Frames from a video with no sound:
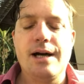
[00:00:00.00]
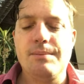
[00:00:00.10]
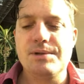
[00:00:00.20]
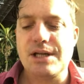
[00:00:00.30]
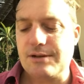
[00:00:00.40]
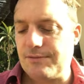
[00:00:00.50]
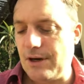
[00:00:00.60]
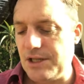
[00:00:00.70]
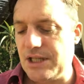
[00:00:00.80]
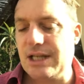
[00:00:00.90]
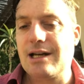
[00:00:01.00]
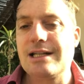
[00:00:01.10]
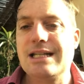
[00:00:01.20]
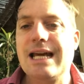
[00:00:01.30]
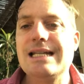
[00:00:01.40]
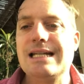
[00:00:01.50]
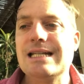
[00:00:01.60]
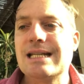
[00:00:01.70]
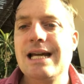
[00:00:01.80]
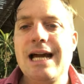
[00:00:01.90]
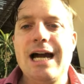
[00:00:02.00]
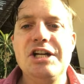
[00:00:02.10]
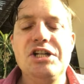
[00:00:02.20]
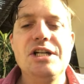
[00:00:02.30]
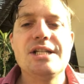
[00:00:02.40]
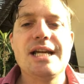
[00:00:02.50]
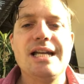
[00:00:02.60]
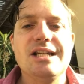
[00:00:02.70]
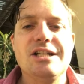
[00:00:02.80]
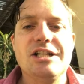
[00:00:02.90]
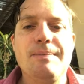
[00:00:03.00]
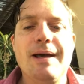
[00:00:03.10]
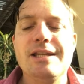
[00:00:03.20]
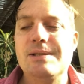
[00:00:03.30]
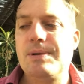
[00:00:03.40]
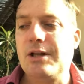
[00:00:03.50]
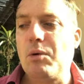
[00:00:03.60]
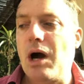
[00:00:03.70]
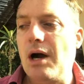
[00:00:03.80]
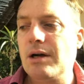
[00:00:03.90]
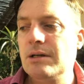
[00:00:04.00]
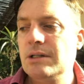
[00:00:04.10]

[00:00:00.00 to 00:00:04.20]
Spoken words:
southern France in the 1980s, and she said she met these Pieds Noirs